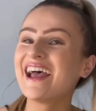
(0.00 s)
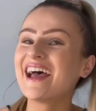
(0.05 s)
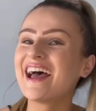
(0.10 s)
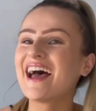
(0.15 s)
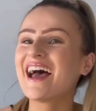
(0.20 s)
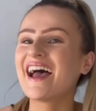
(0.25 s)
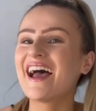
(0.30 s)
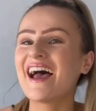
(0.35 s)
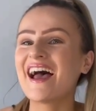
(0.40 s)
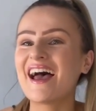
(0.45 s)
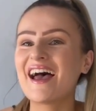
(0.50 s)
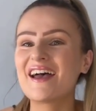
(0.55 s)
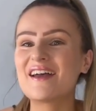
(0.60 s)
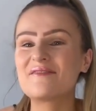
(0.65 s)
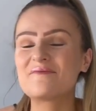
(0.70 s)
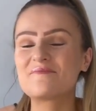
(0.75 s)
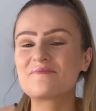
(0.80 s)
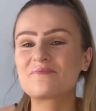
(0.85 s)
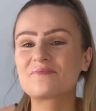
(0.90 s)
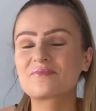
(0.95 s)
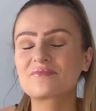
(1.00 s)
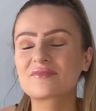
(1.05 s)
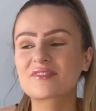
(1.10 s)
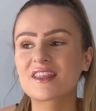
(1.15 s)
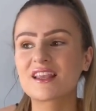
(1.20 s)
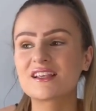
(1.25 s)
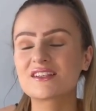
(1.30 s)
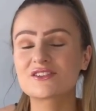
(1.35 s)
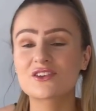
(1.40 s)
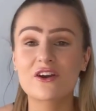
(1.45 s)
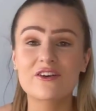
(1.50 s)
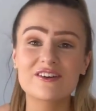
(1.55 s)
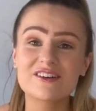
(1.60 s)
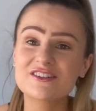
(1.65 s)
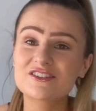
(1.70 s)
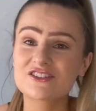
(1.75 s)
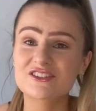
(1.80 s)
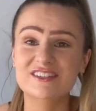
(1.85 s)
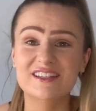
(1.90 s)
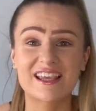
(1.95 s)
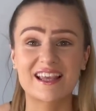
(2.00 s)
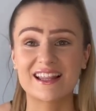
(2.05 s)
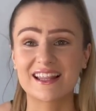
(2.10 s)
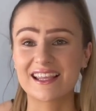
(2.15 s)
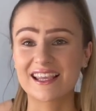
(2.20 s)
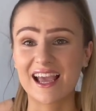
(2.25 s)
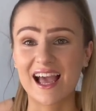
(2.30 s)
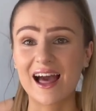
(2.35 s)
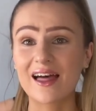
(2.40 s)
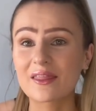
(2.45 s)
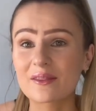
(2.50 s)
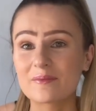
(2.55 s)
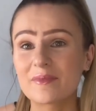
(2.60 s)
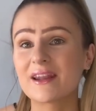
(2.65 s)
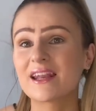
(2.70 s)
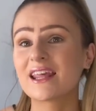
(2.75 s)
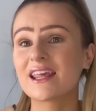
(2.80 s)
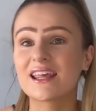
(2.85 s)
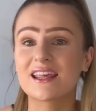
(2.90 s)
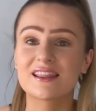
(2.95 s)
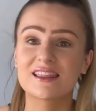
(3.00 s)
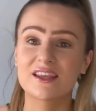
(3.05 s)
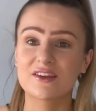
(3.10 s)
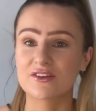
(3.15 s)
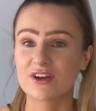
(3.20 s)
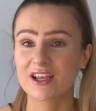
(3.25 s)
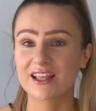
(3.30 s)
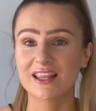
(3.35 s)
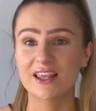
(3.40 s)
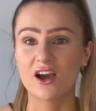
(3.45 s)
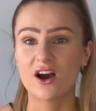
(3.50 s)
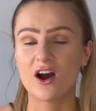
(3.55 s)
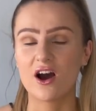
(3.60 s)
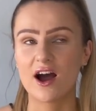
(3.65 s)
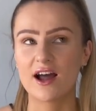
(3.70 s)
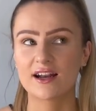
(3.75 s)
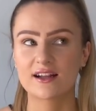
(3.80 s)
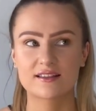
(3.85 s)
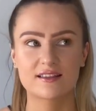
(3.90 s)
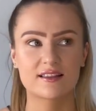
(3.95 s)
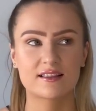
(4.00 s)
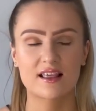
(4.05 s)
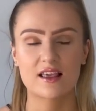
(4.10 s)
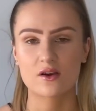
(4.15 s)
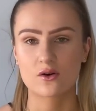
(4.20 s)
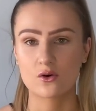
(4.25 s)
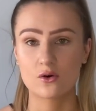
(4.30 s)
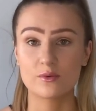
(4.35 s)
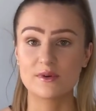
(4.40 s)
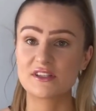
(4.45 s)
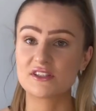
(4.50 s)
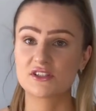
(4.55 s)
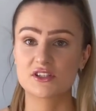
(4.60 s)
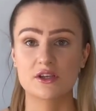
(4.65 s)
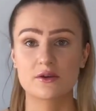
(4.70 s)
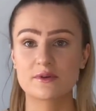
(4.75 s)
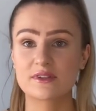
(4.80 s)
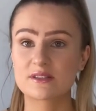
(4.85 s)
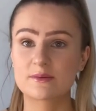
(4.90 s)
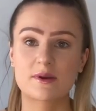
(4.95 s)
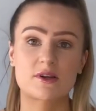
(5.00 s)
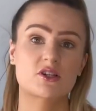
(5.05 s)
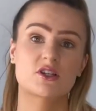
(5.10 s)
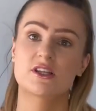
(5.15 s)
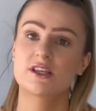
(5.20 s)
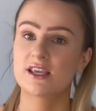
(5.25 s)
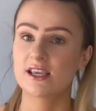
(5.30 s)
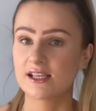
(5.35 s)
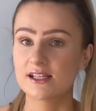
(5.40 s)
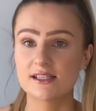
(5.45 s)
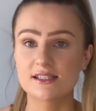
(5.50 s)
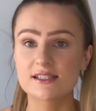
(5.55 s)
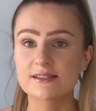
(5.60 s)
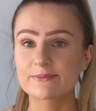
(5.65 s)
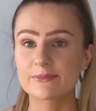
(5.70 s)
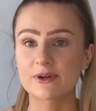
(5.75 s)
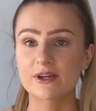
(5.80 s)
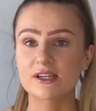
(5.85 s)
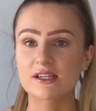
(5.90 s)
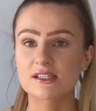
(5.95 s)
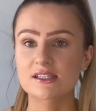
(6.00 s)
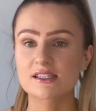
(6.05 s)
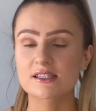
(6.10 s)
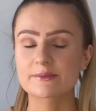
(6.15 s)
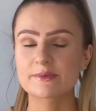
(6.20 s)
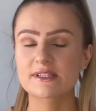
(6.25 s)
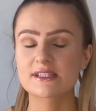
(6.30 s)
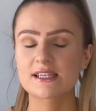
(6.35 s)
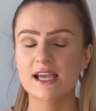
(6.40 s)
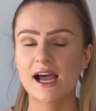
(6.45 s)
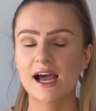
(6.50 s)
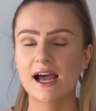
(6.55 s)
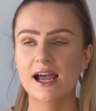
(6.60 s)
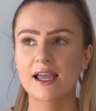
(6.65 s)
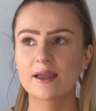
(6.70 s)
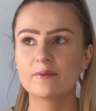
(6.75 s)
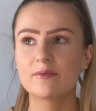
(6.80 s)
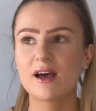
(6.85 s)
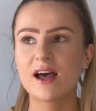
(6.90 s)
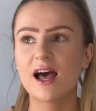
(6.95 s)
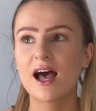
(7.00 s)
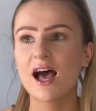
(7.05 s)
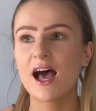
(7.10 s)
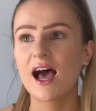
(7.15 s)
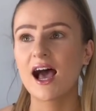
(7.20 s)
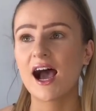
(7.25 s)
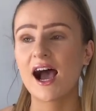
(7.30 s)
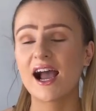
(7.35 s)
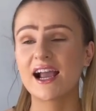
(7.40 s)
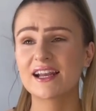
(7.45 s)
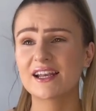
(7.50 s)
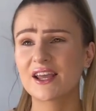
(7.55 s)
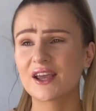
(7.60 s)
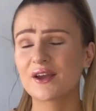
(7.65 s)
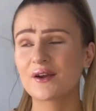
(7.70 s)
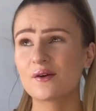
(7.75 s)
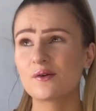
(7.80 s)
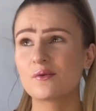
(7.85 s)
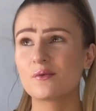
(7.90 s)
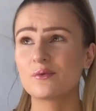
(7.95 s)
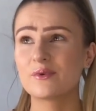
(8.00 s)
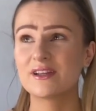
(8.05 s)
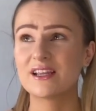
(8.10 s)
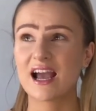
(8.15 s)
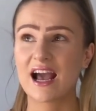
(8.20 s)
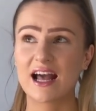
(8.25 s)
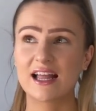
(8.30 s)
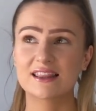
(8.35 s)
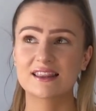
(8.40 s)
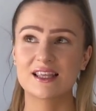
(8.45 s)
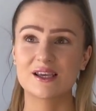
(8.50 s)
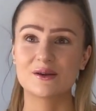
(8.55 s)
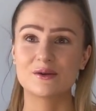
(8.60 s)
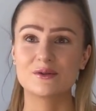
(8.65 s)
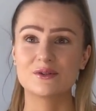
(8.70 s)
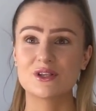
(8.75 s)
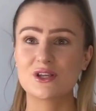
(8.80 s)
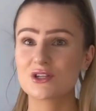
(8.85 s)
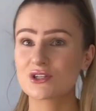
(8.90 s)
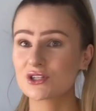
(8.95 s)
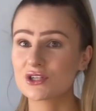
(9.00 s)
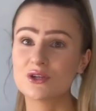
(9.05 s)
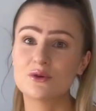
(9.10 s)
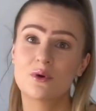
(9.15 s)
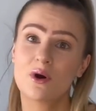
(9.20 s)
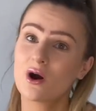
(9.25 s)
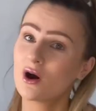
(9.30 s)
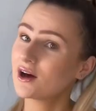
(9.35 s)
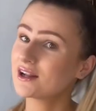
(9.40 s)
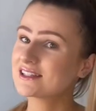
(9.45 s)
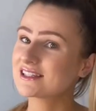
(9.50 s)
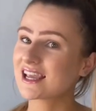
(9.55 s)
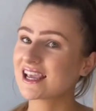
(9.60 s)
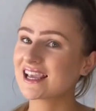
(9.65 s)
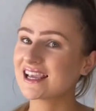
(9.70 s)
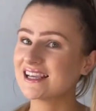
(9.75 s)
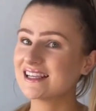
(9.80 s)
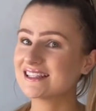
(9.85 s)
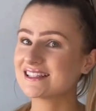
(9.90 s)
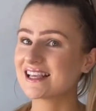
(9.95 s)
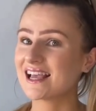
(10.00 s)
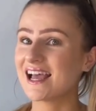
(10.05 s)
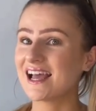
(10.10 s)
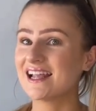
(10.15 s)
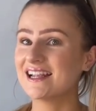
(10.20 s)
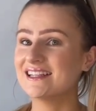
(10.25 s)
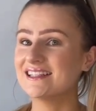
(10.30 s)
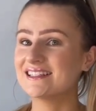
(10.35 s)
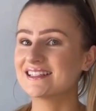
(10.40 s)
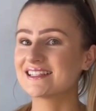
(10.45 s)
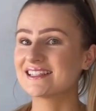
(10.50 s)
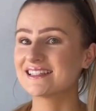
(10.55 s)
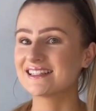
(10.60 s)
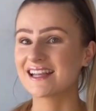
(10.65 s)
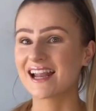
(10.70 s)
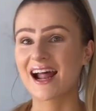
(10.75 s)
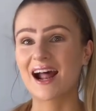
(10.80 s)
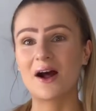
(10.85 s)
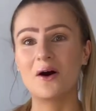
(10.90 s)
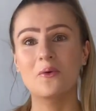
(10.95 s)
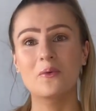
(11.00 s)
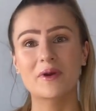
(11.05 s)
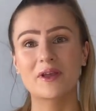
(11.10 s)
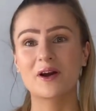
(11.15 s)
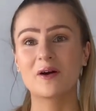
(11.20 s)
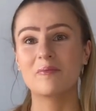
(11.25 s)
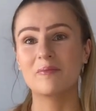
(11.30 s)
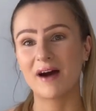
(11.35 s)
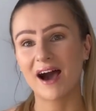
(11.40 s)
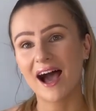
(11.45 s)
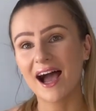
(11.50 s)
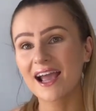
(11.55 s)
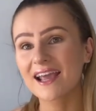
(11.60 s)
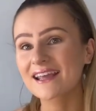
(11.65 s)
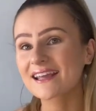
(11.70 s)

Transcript: Um, is just killing it at the minute, they really are and I think they always do especially in spring and summertime. I know we had those two hot days and now we are back